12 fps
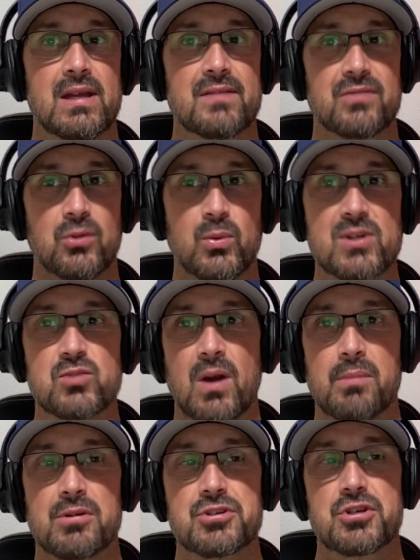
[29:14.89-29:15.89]
If Luis
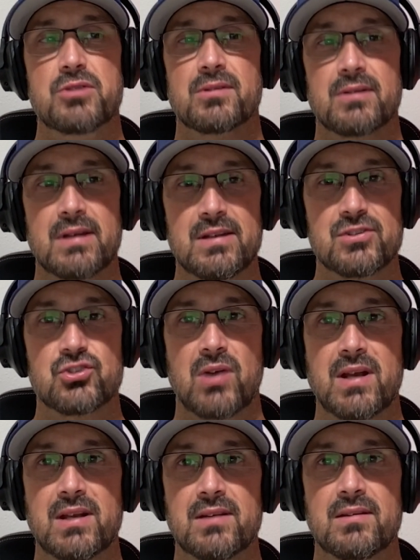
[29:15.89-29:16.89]
Robert Jr. is
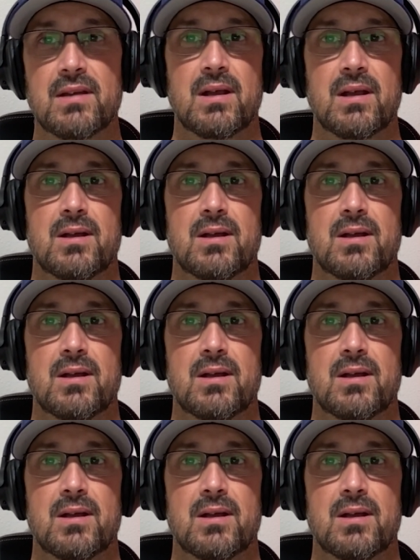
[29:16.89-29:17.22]
traded,